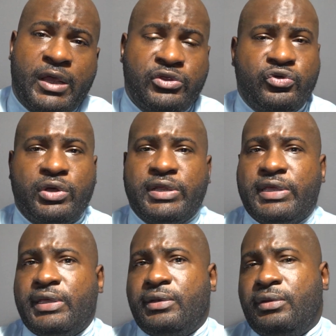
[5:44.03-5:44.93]
You're going to
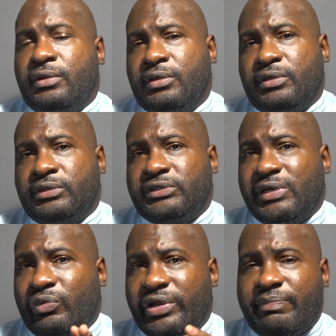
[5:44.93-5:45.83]
get
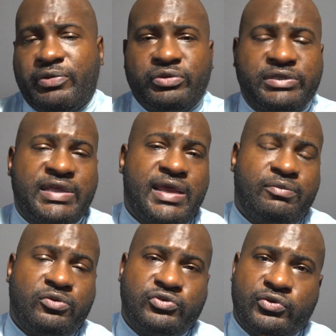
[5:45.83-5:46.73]
someone to build the
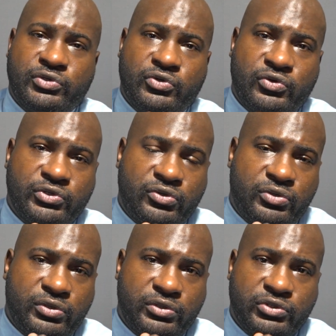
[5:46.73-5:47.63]
tables
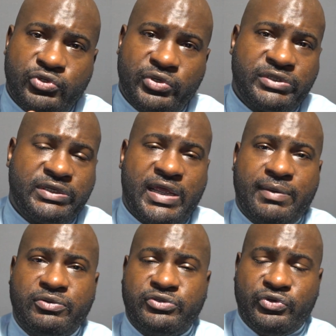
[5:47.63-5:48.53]
or source the tables.